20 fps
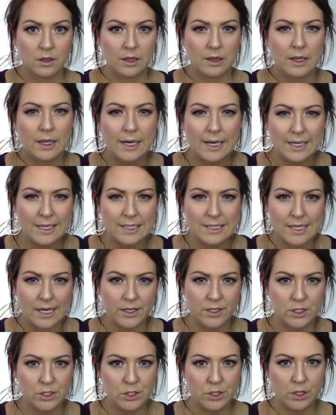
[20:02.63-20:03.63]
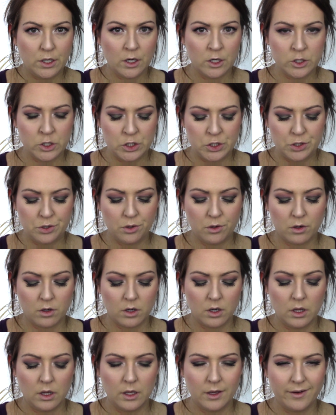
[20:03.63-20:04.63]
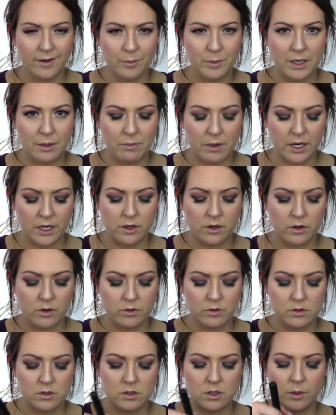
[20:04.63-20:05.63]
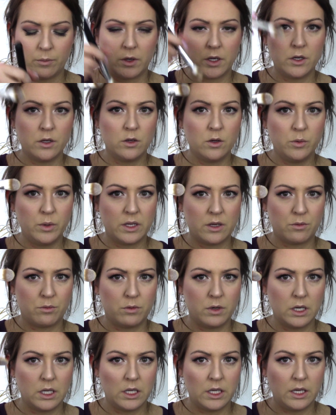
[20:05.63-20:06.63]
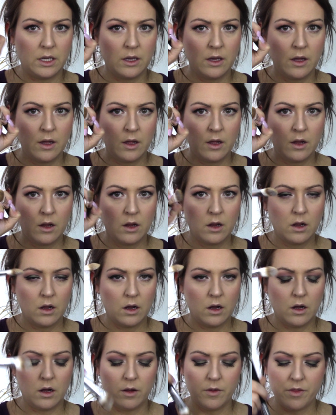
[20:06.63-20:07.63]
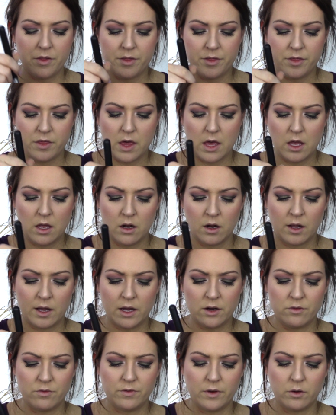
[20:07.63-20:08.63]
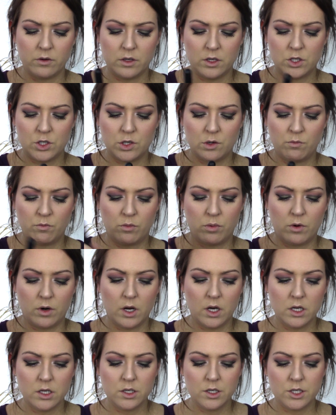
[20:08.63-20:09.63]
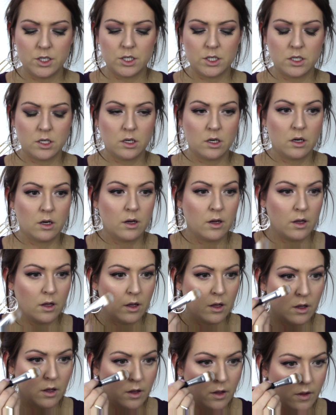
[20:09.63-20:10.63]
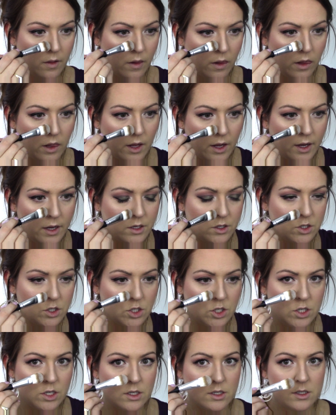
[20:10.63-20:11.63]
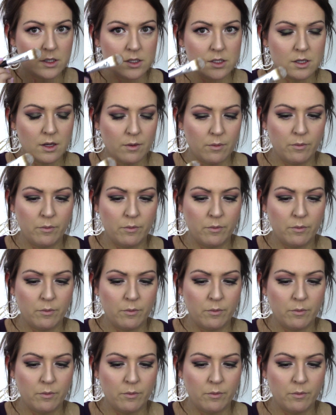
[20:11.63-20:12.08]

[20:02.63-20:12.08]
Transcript: Then I decided to contour a little bit my nose, so I'm going to go with a really thin kind of foundation brush and just